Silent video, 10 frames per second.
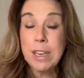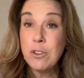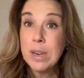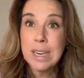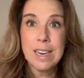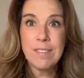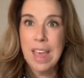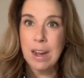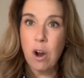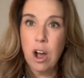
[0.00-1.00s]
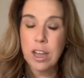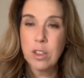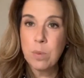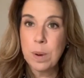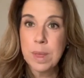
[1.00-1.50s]
and you can leave that on
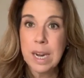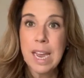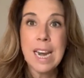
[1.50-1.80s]
throughout the night.